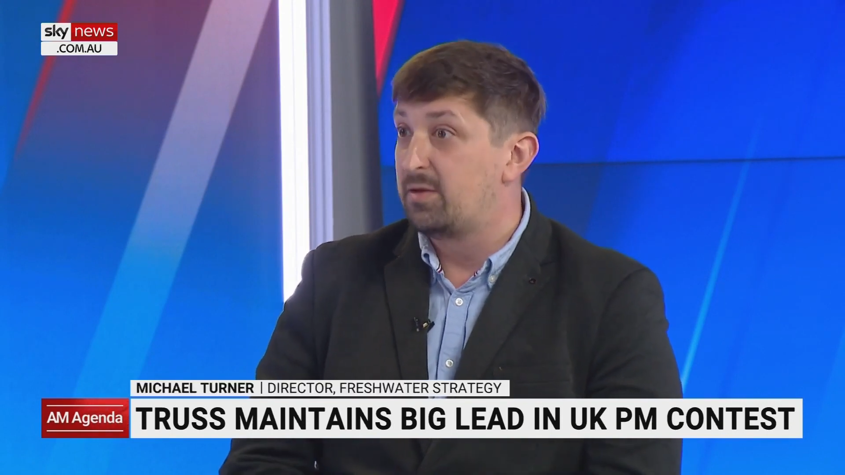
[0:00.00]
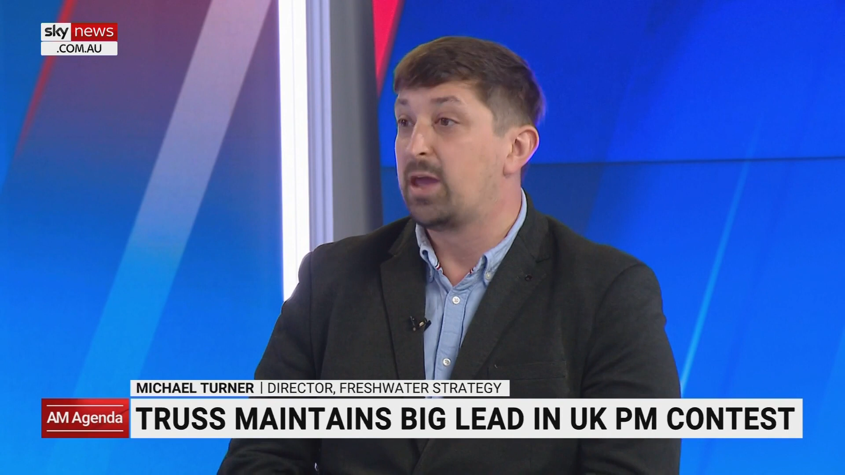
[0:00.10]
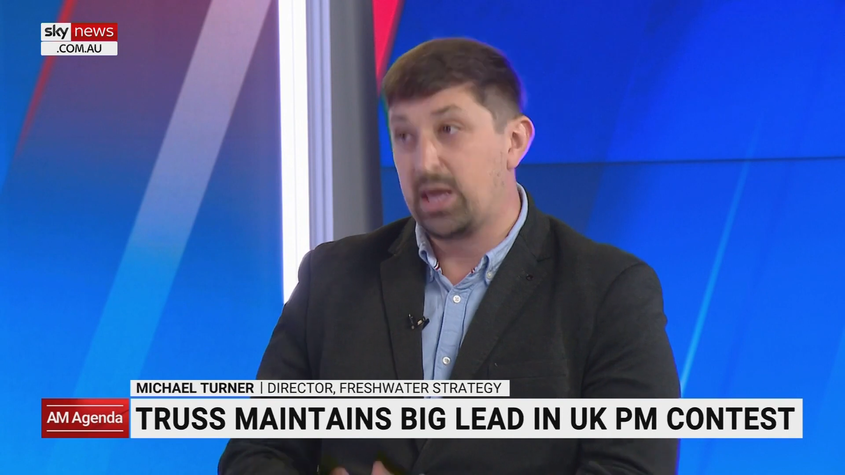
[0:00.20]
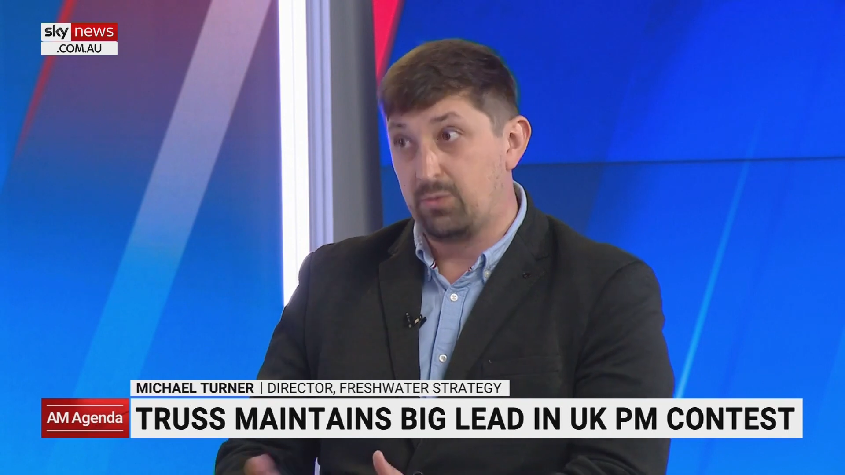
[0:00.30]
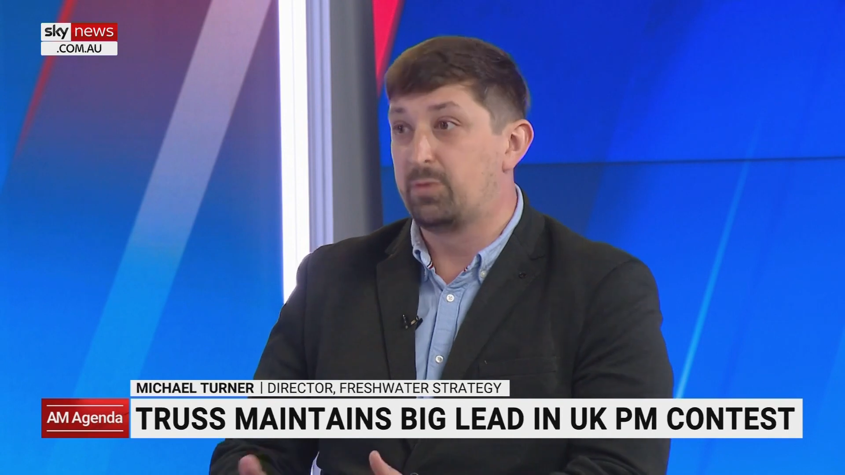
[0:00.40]

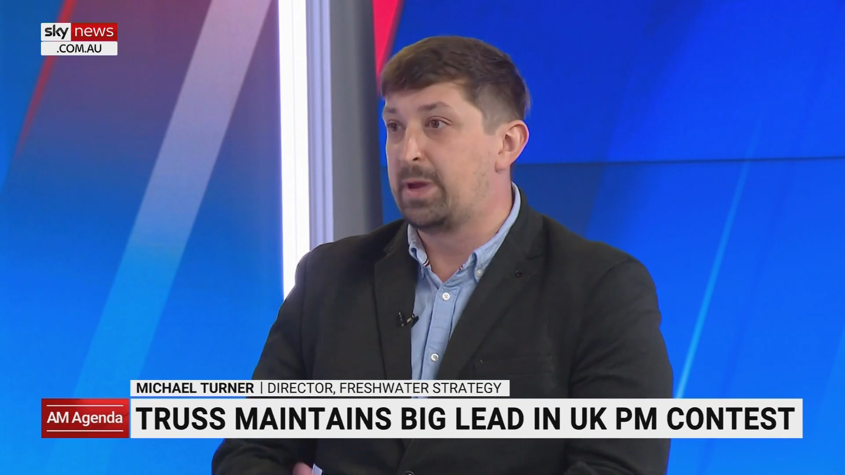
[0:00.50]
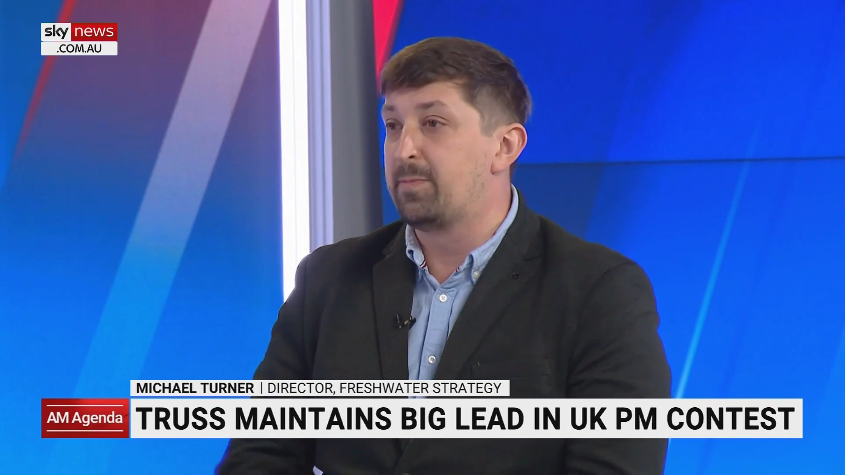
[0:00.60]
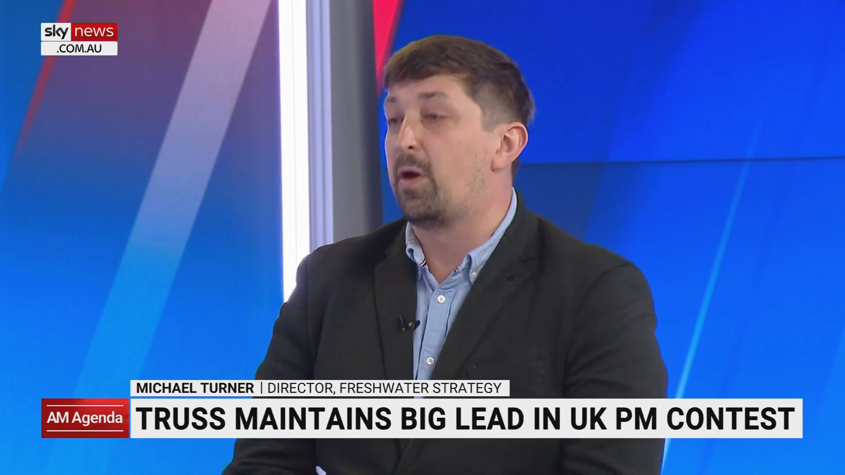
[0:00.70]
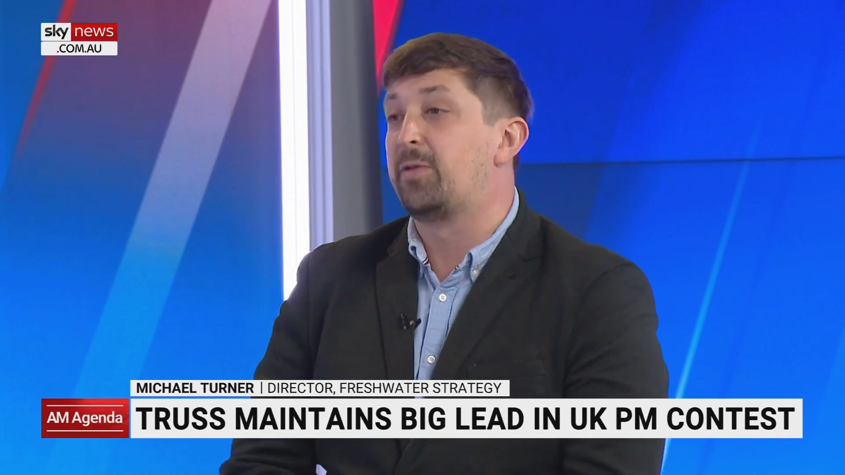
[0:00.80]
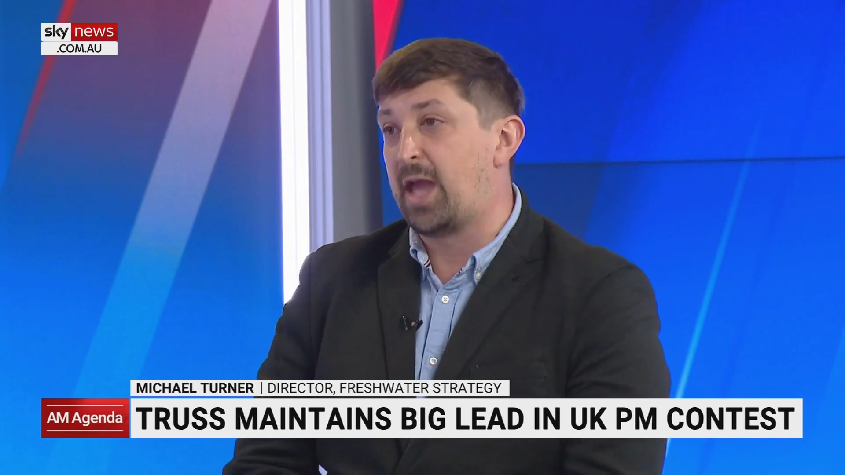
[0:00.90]
he would beat
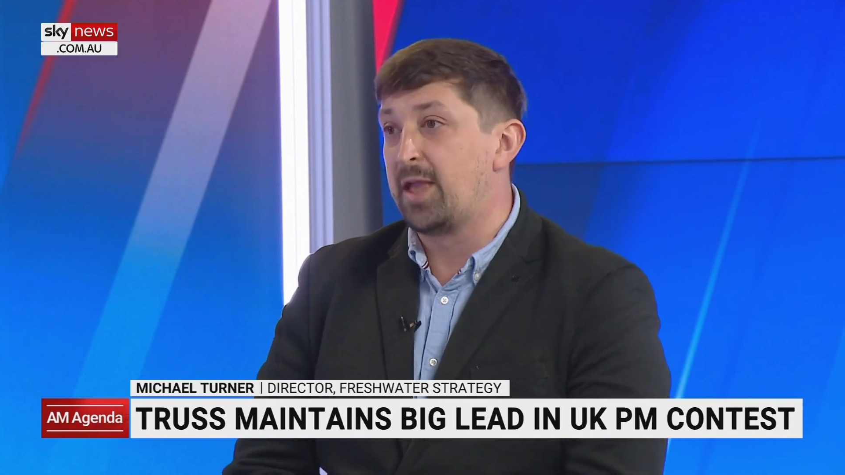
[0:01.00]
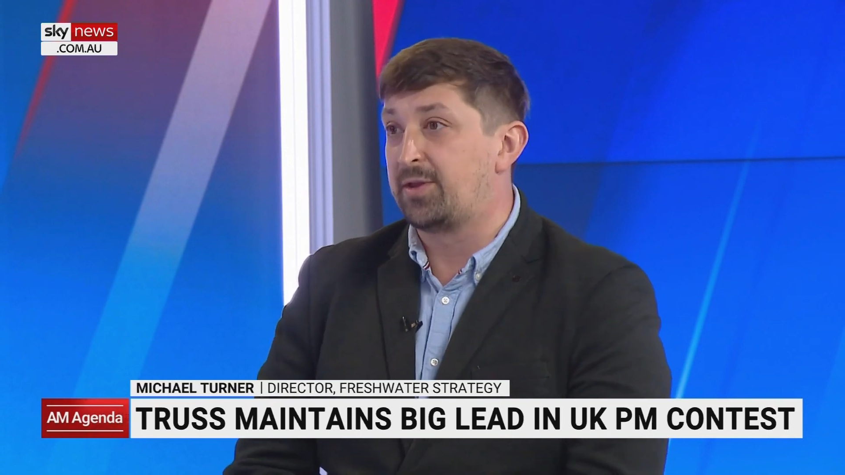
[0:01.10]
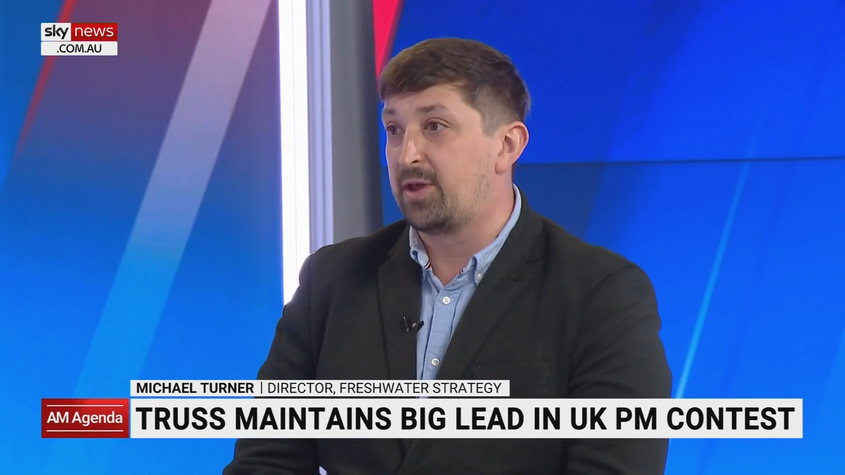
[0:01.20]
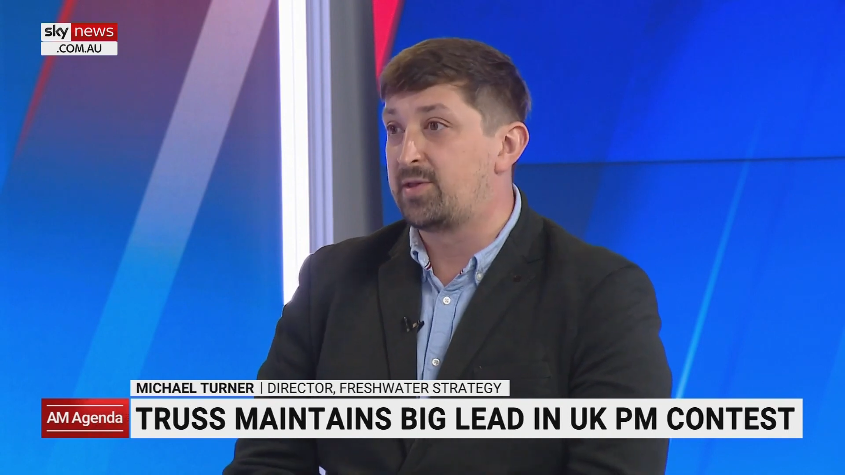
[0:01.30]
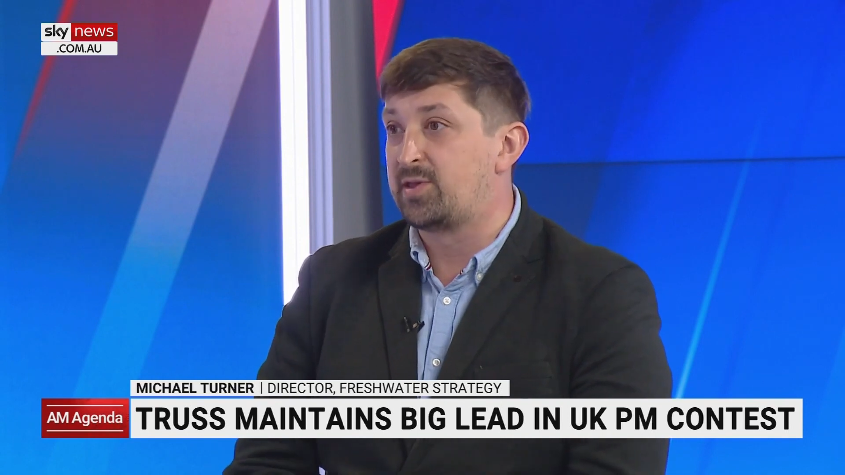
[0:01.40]
both candidates.